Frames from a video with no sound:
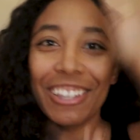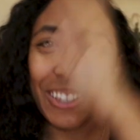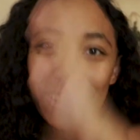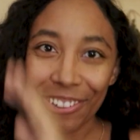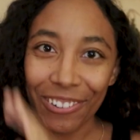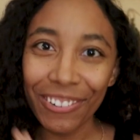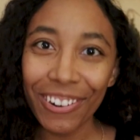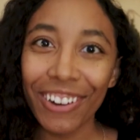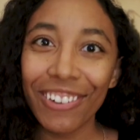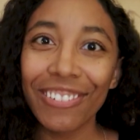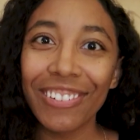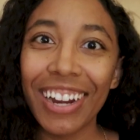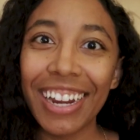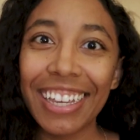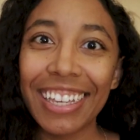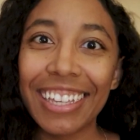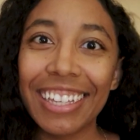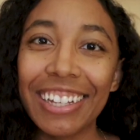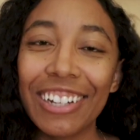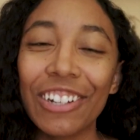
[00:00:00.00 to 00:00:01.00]
you are right
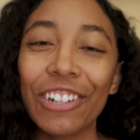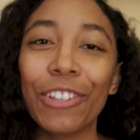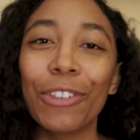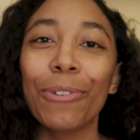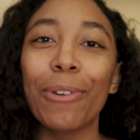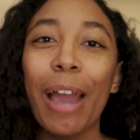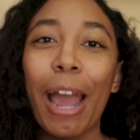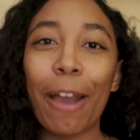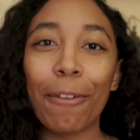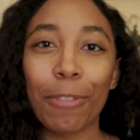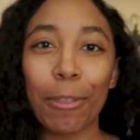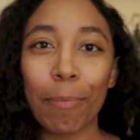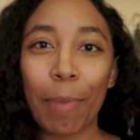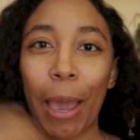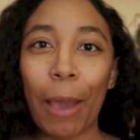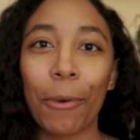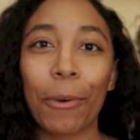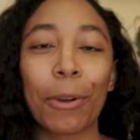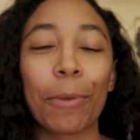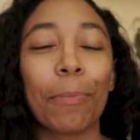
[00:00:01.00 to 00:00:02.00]
here. You have the
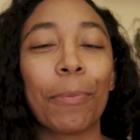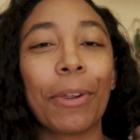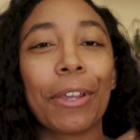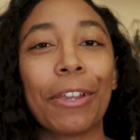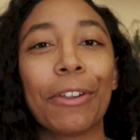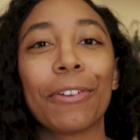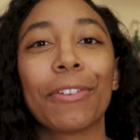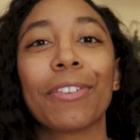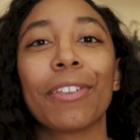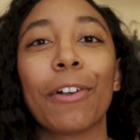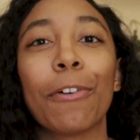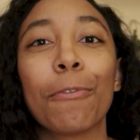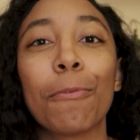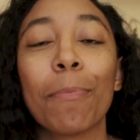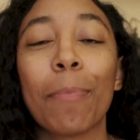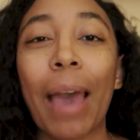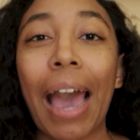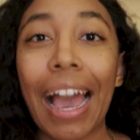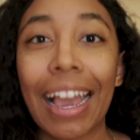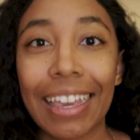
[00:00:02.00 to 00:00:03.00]
power to bring
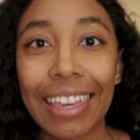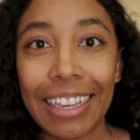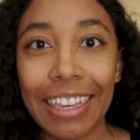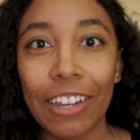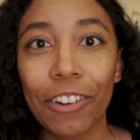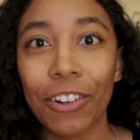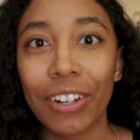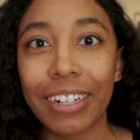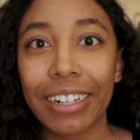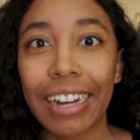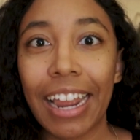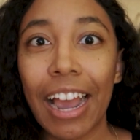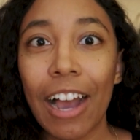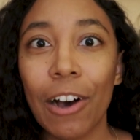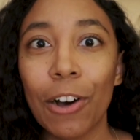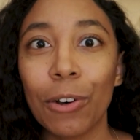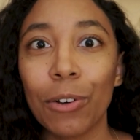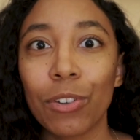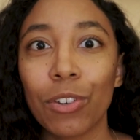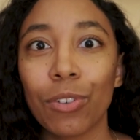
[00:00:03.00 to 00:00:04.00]
yourself back here and
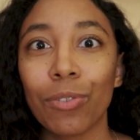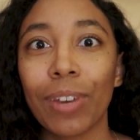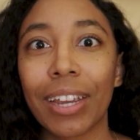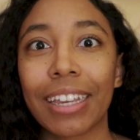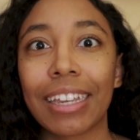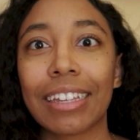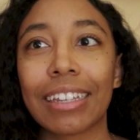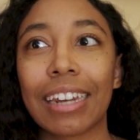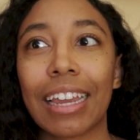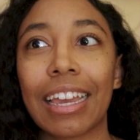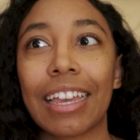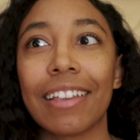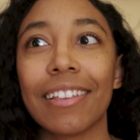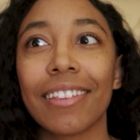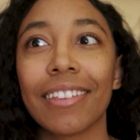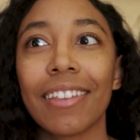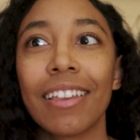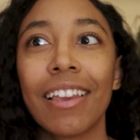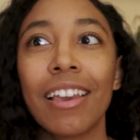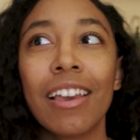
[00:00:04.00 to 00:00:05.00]
now to
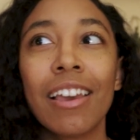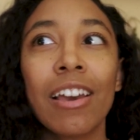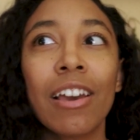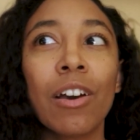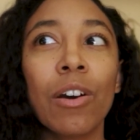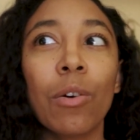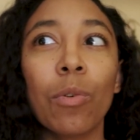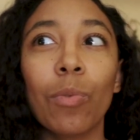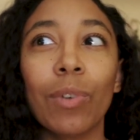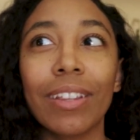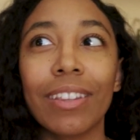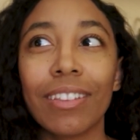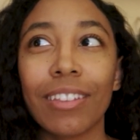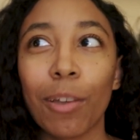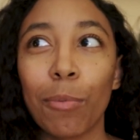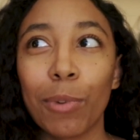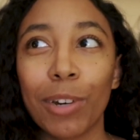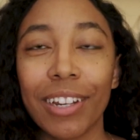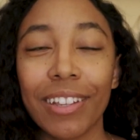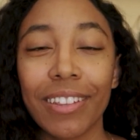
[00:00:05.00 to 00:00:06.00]
recognize when
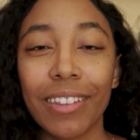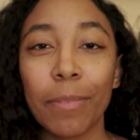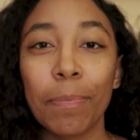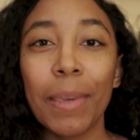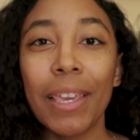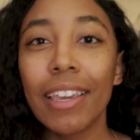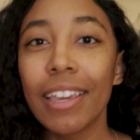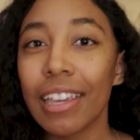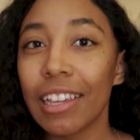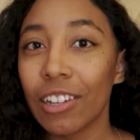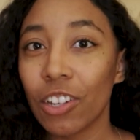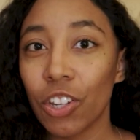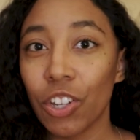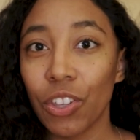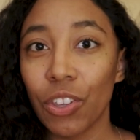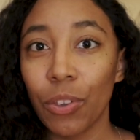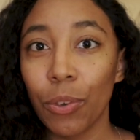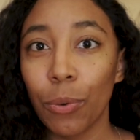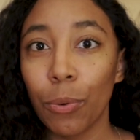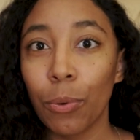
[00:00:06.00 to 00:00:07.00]
someone is speaking to
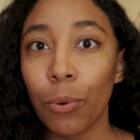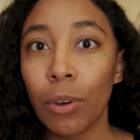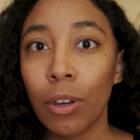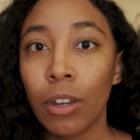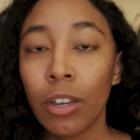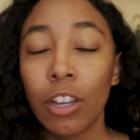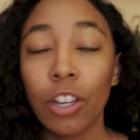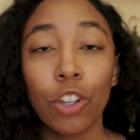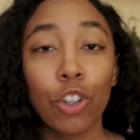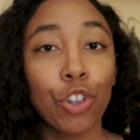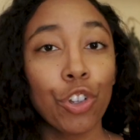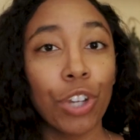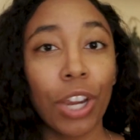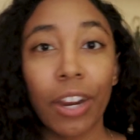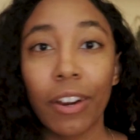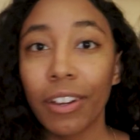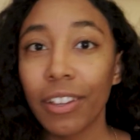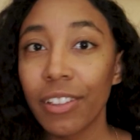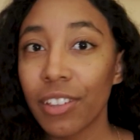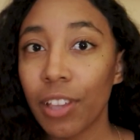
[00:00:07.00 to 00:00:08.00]
you,
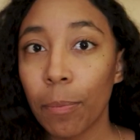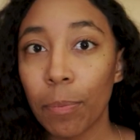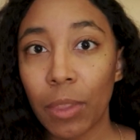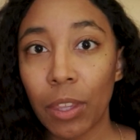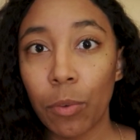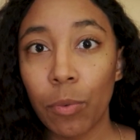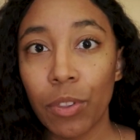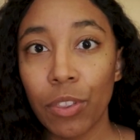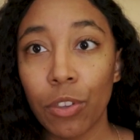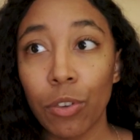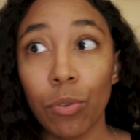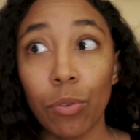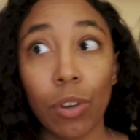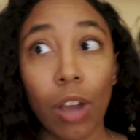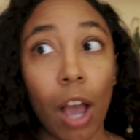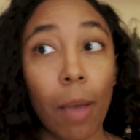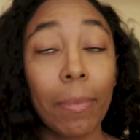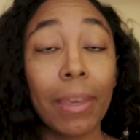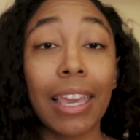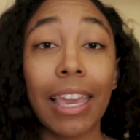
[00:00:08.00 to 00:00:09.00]
sharing something with you,
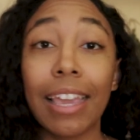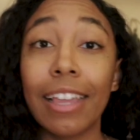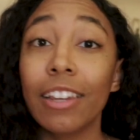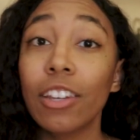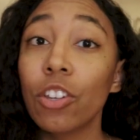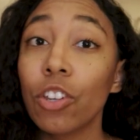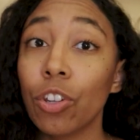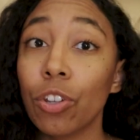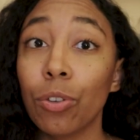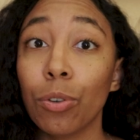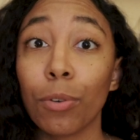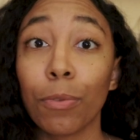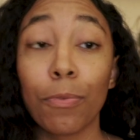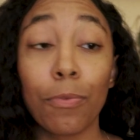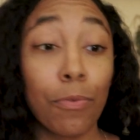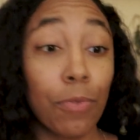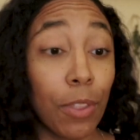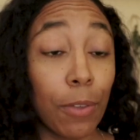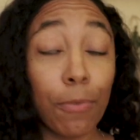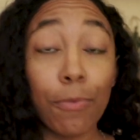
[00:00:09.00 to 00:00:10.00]
coming into your
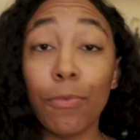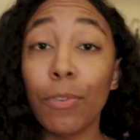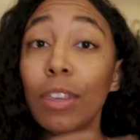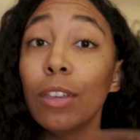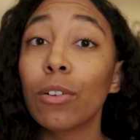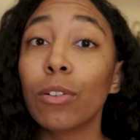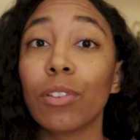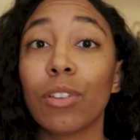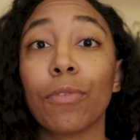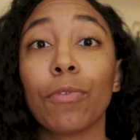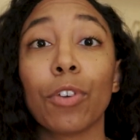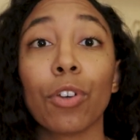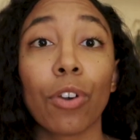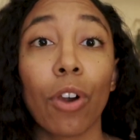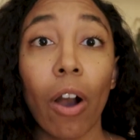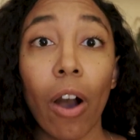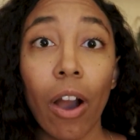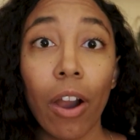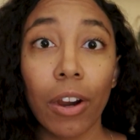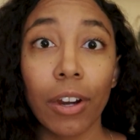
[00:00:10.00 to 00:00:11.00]
the field of your
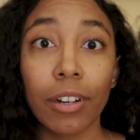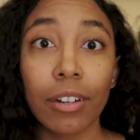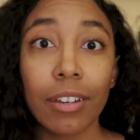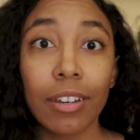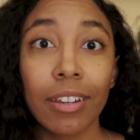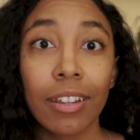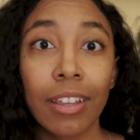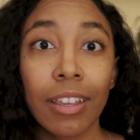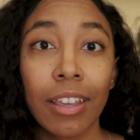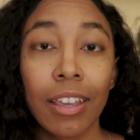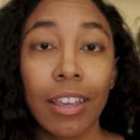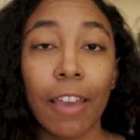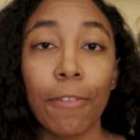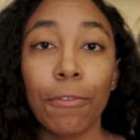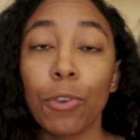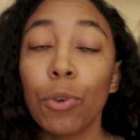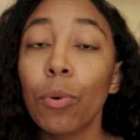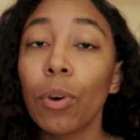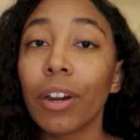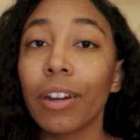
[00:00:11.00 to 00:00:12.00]
heart
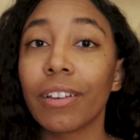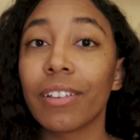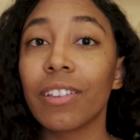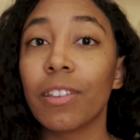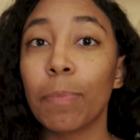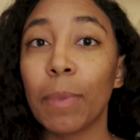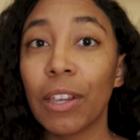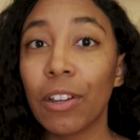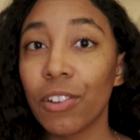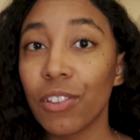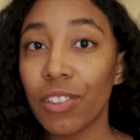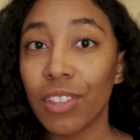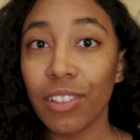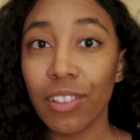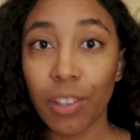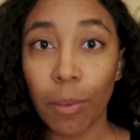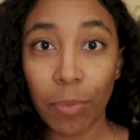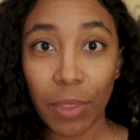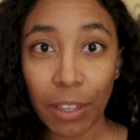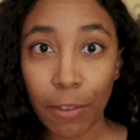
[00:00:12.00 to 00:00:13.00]
if you are experiencing
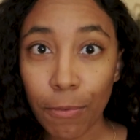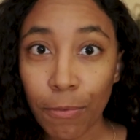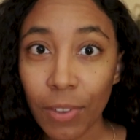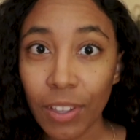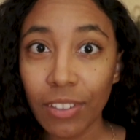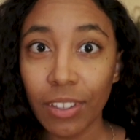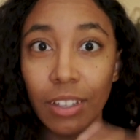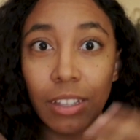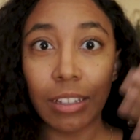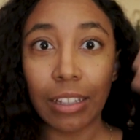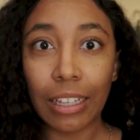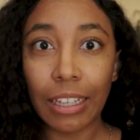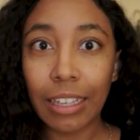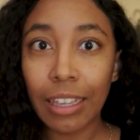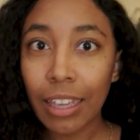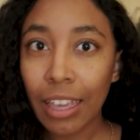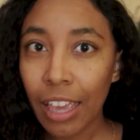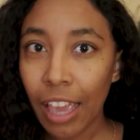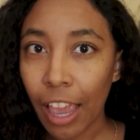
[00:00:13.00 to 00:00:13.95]
something physically,